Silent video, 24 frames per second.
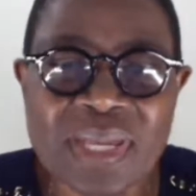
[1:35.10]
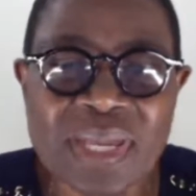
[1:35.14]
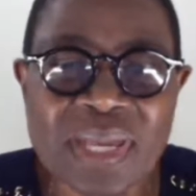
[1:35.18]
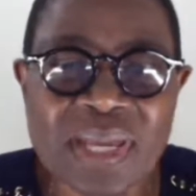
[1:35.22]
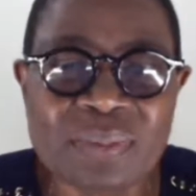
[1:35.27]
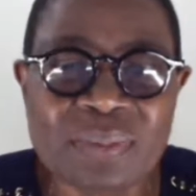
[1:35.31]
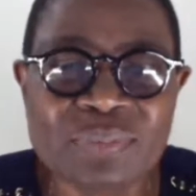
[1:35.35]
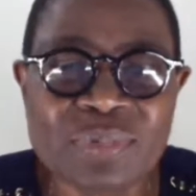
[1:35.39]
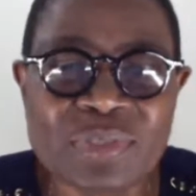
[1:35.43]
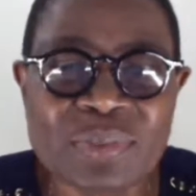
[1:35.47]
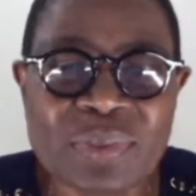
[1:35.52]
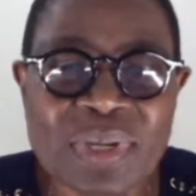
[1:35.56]

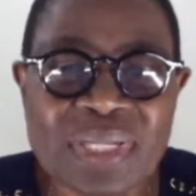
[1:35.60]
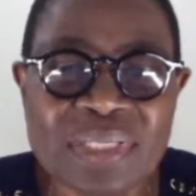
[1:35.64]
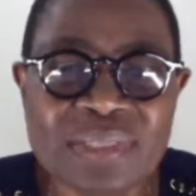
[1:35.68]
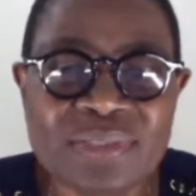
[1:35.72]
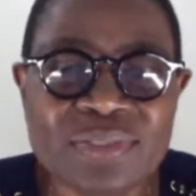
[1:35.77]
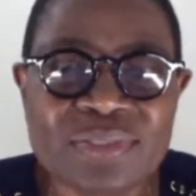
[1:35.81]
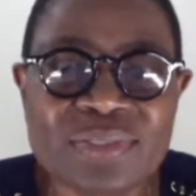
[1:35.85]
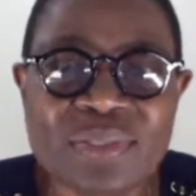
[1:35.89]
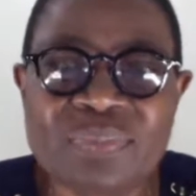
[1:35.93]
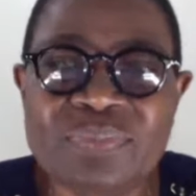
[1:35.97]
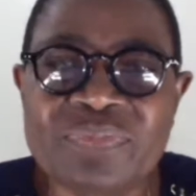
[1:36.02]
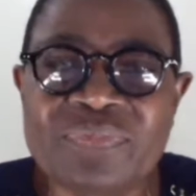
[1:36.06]
I'm trying
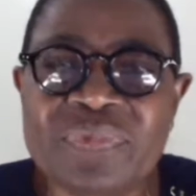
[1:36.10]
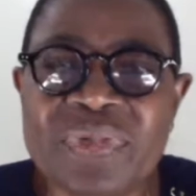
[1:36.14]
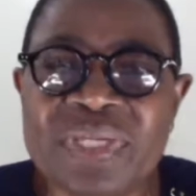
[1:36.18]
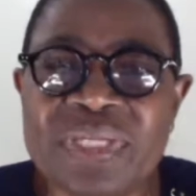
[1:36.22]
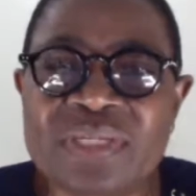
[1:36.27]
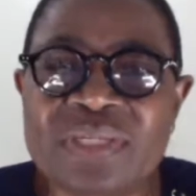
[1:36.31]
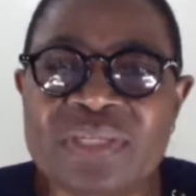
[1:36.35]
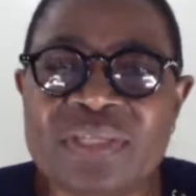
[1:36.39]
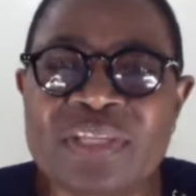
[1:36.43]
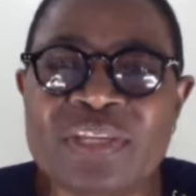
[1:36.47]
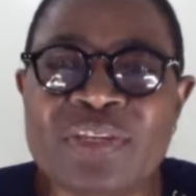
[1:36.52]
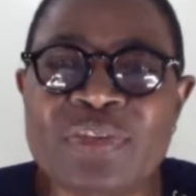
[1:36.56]
something
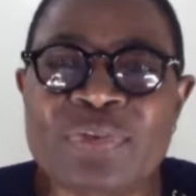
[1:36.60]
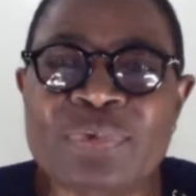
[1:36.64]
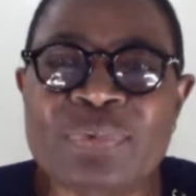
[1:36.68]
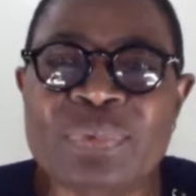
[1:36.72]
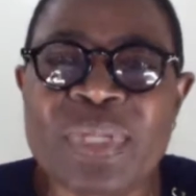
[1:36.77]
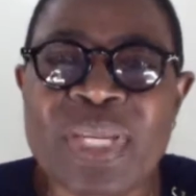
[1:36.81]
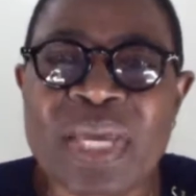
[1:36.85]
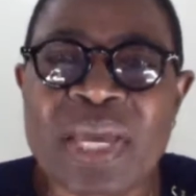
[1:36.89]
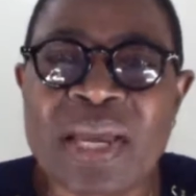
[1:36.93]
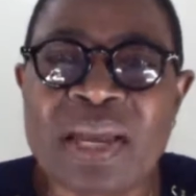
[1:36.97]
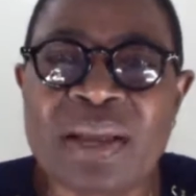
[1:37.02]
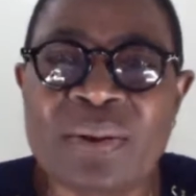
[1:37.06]
new
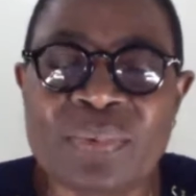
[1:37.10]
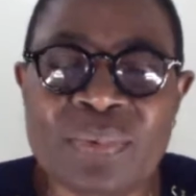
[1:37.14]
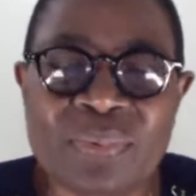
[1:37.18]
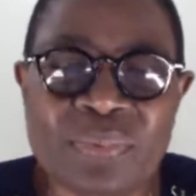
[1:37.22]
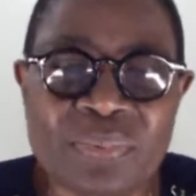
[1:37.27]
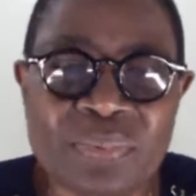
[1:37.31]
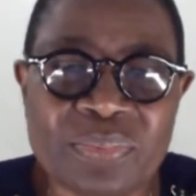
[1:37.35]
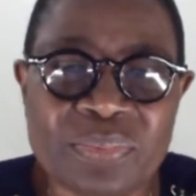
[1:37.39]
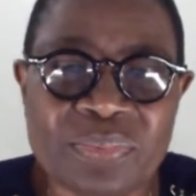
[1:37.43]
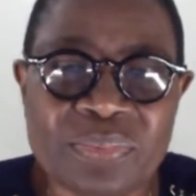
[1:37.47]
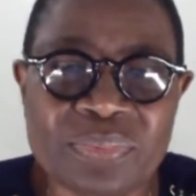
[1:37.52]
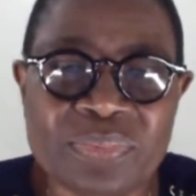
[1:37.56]
now.
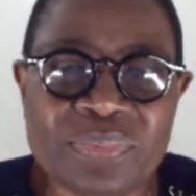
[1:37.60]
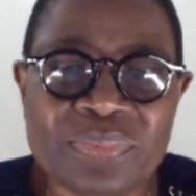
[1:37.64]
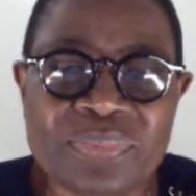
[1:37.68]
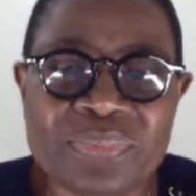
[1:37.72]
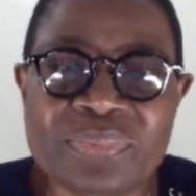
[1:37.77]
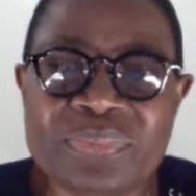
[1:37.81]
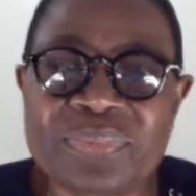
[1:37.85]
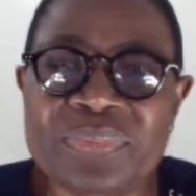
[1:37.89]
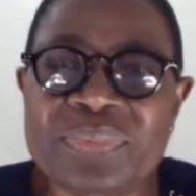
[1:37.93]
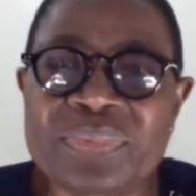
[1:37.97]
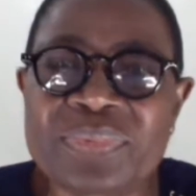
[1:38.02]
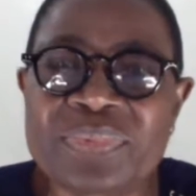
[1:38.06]

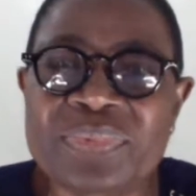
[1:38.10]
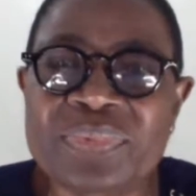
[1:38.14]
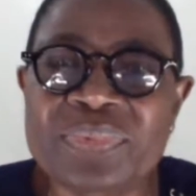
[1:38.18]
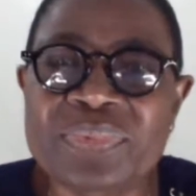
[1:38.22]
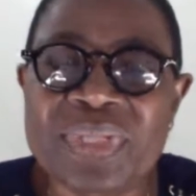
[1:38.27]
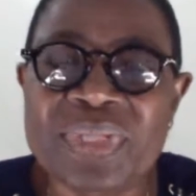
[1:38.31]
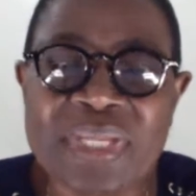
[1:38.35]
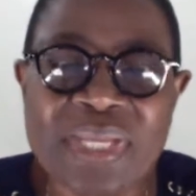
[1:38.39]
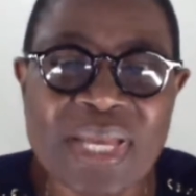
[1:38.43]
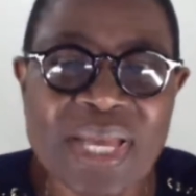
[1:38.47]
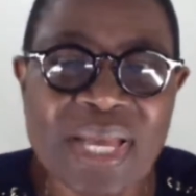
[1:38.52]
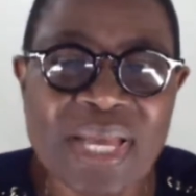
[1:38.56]

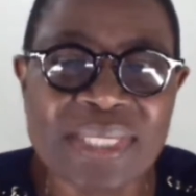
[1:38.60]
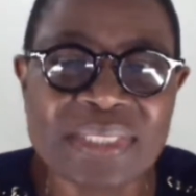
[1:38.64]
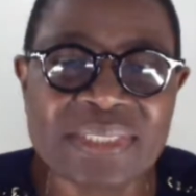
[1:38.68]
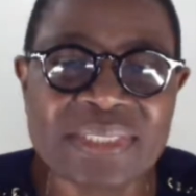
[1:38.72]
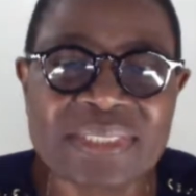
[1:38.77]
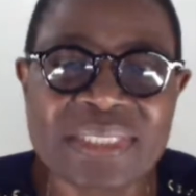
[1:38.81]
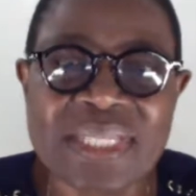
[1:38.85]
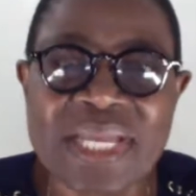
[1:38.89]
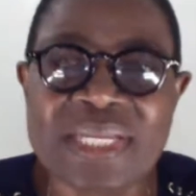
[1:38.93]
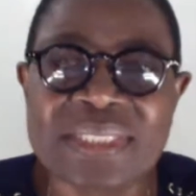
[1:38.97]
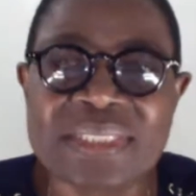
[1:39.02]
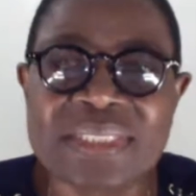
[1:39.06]
I
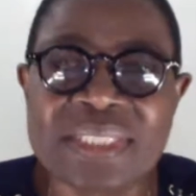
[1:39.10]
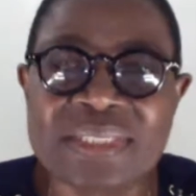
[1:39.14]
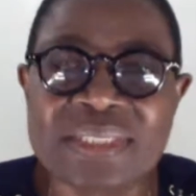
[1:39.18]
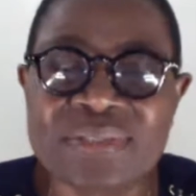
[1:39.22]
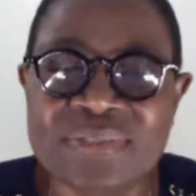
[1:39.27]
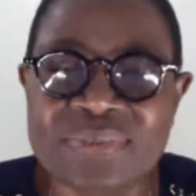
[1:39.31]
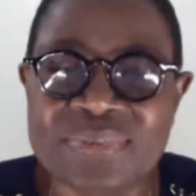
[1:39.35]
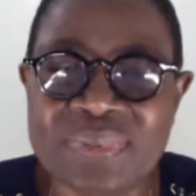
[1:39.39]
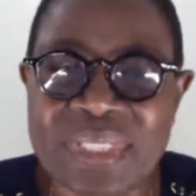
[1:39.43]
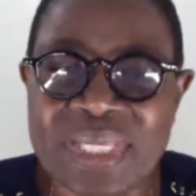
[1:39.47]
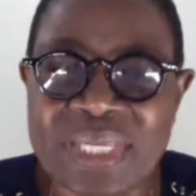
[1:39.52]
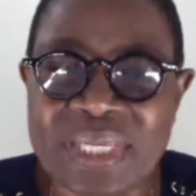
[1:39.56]
started
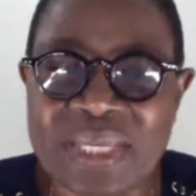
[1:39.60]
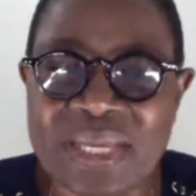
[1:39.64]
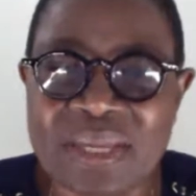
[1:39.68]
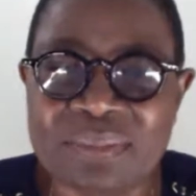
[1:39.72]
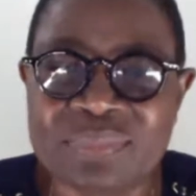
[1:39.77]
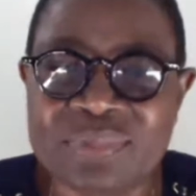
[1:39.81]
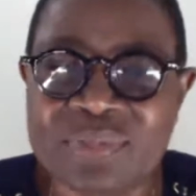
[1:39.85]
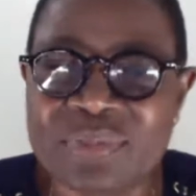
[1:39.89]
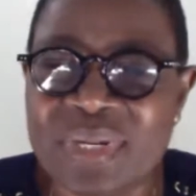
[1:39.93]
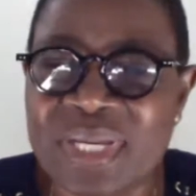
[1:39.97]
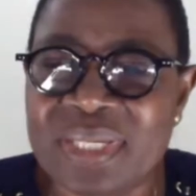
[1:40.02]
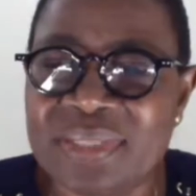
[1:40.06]
today.
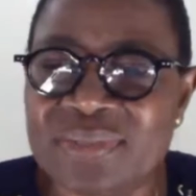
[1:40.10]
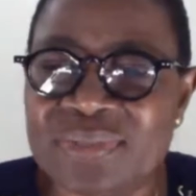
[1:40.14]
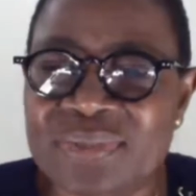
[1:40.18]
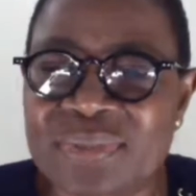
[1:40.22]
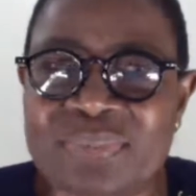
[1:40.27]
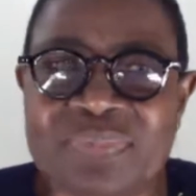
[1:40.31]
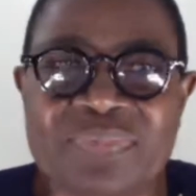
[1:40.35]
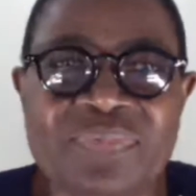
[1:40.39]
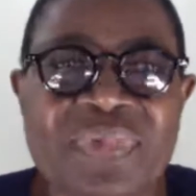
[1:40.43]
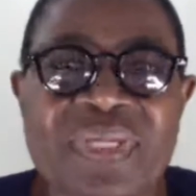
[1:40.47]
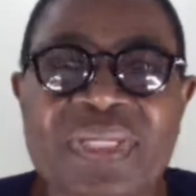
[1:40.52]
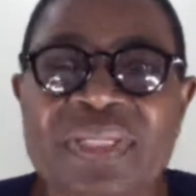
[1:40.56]
I'm trying
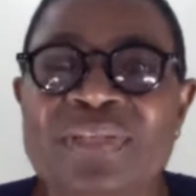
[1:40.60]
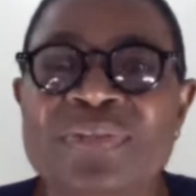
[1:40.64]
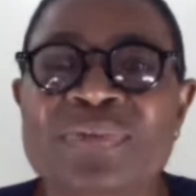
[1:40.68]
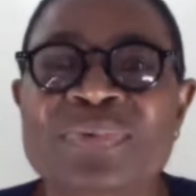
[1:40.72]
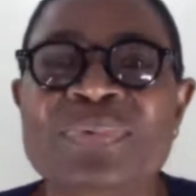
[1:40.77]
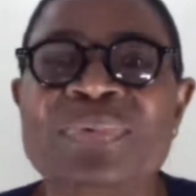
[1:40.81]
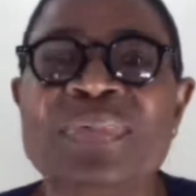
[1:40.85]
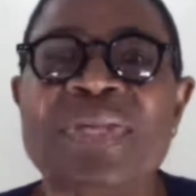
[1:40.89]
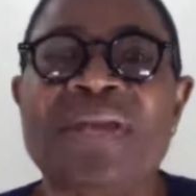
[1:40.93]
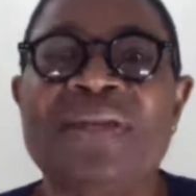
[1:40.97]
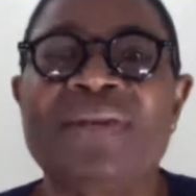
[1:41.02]
something new.